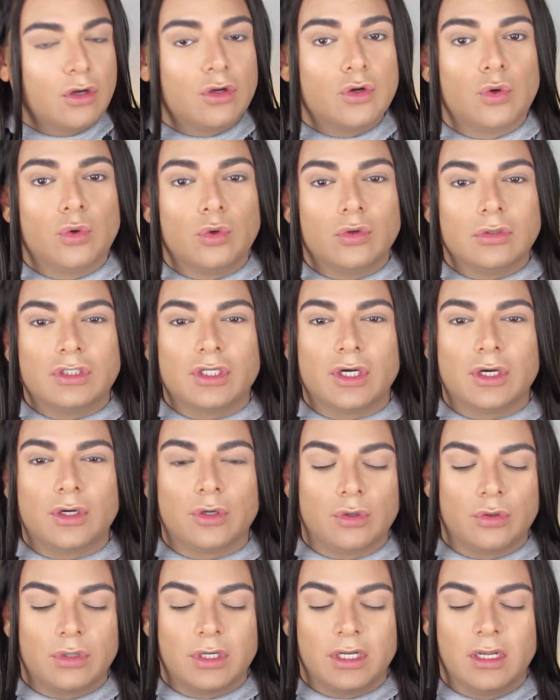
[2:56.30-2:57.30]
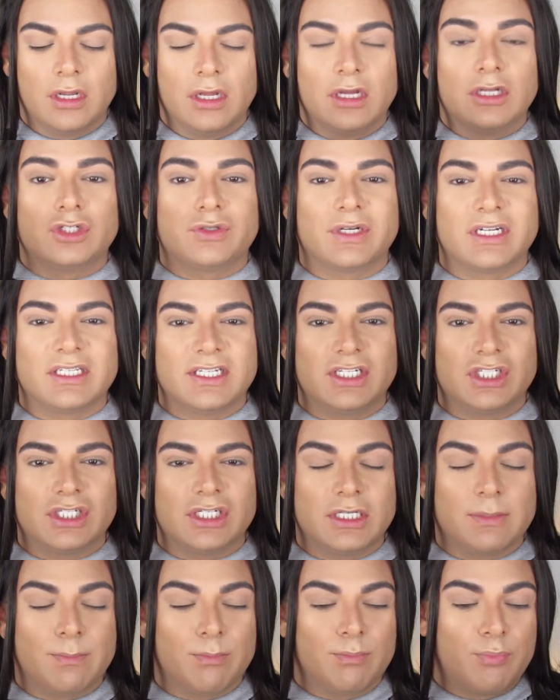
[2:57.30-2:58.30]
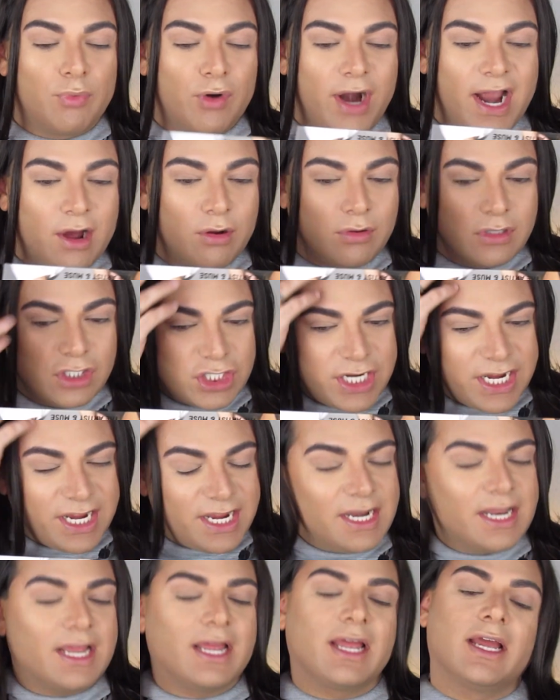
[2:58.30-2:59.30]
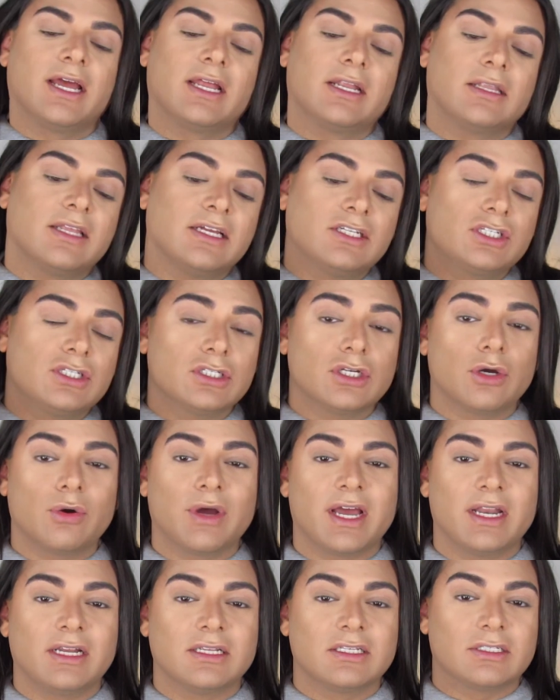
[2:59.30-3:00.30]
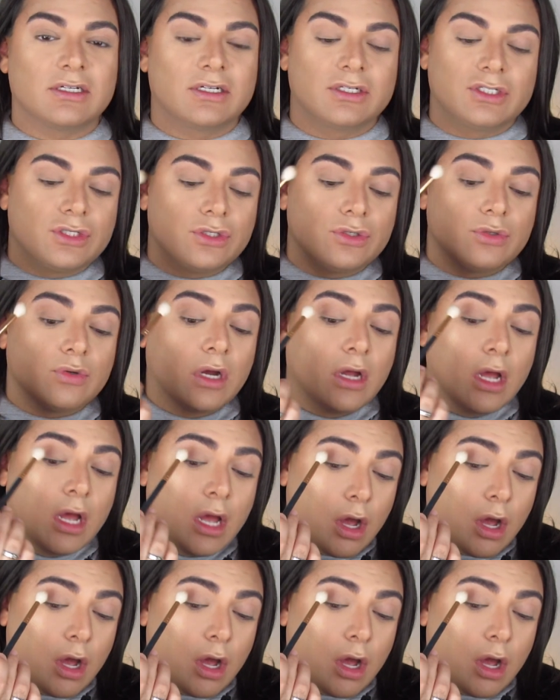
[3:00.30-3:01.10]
cool tone transition brown shade, and let's just go ahead and start to